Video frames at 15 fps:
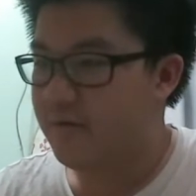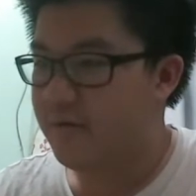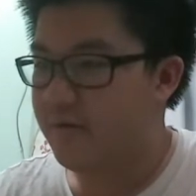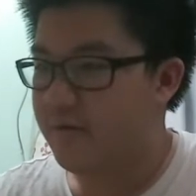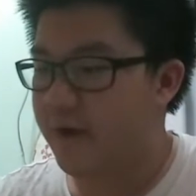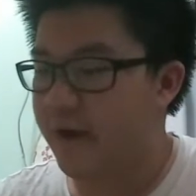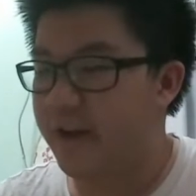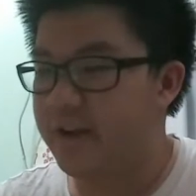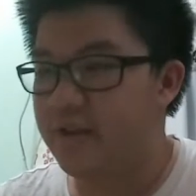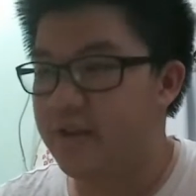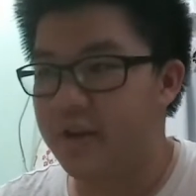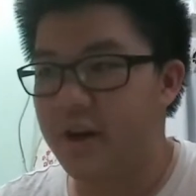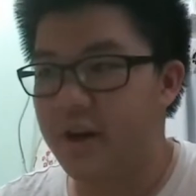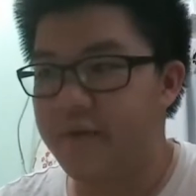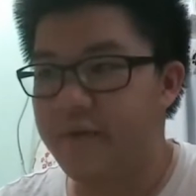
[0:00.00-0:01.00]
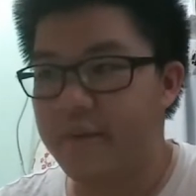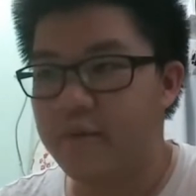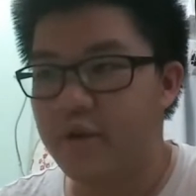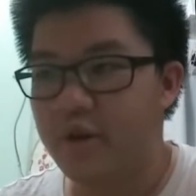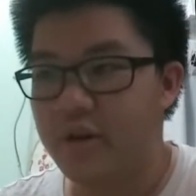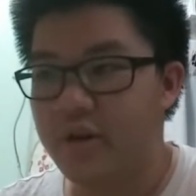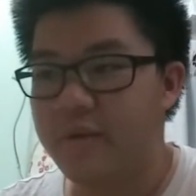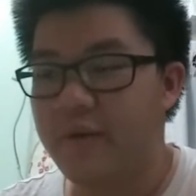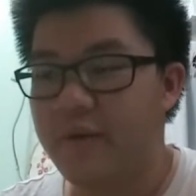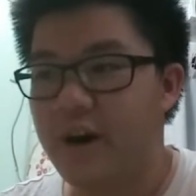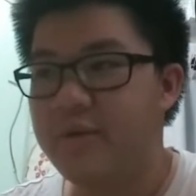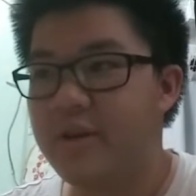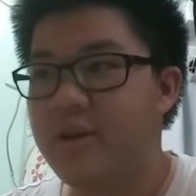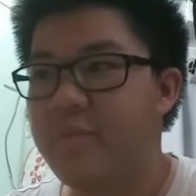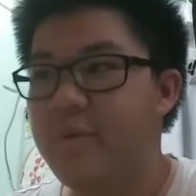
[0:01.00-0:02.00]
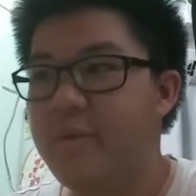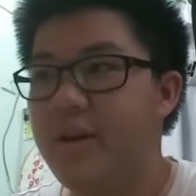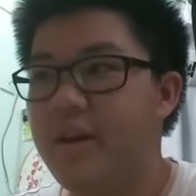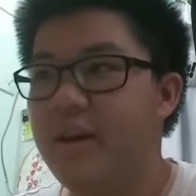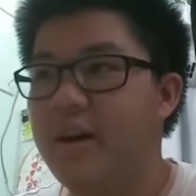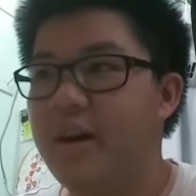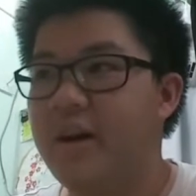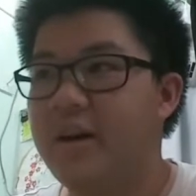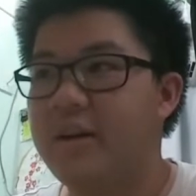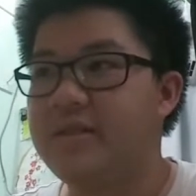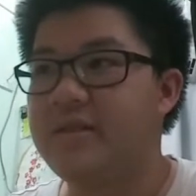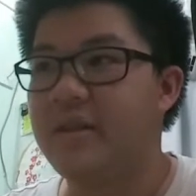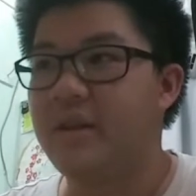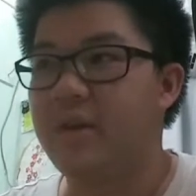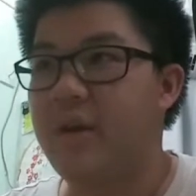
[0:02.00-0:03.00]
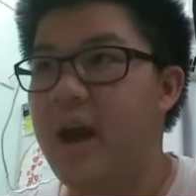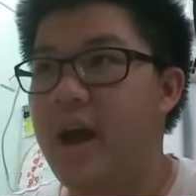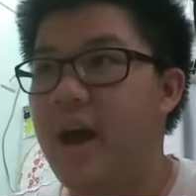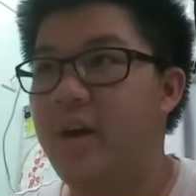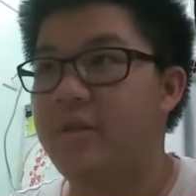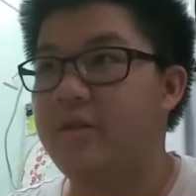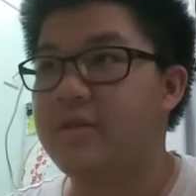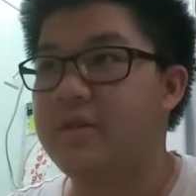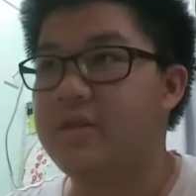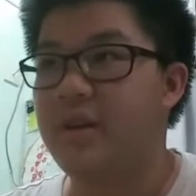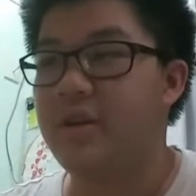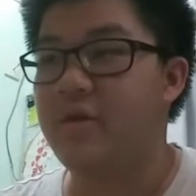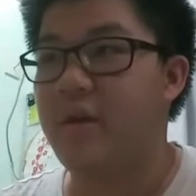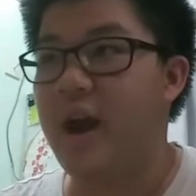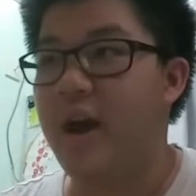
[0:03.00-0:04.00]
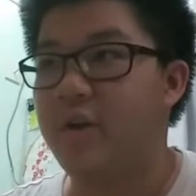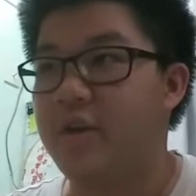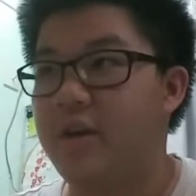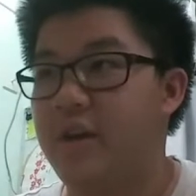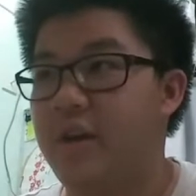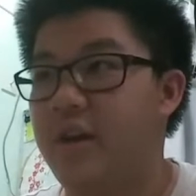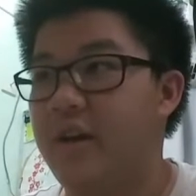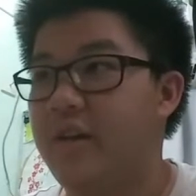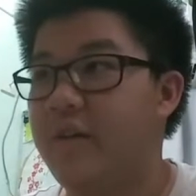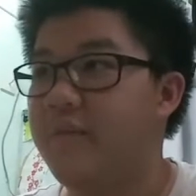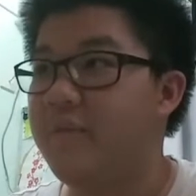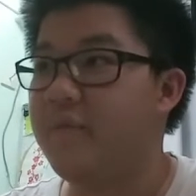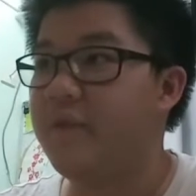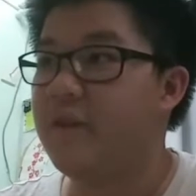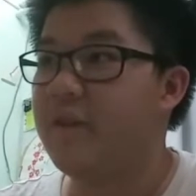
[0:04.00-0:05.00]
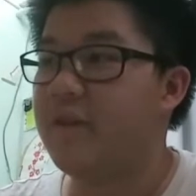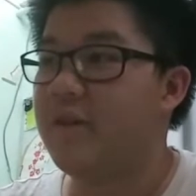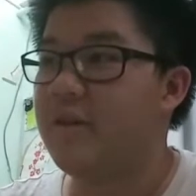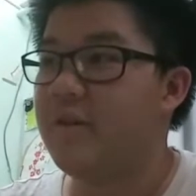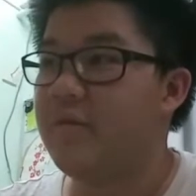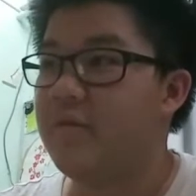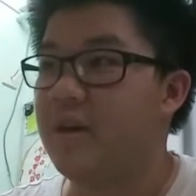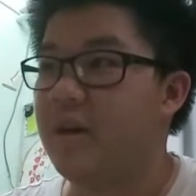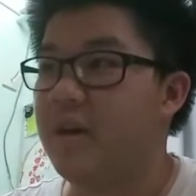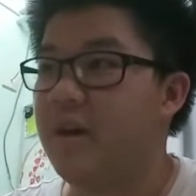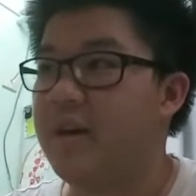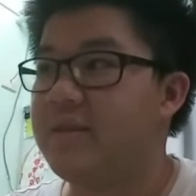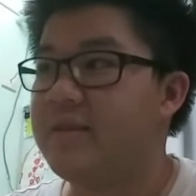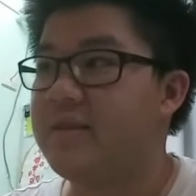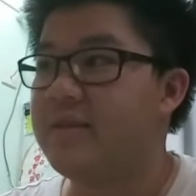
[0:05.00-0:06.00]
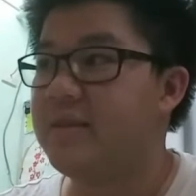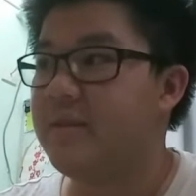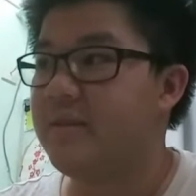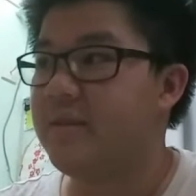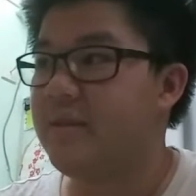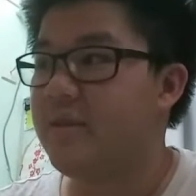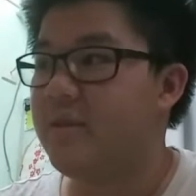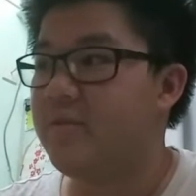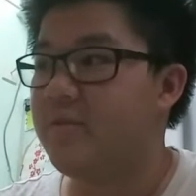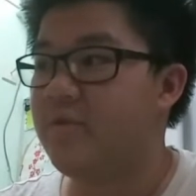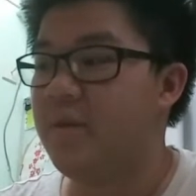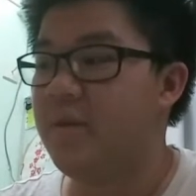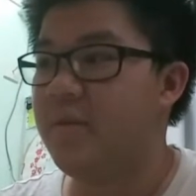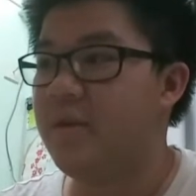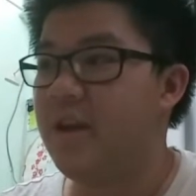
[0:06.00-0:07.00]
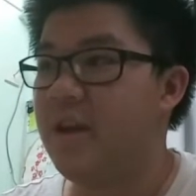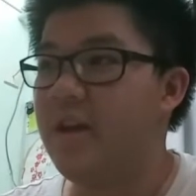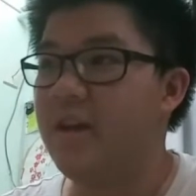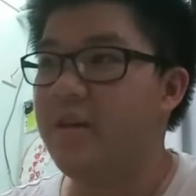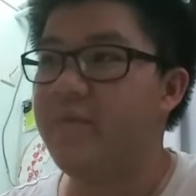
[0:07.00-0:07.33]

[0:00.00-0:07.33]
But I don't know if I'm gonna be still around here, because probably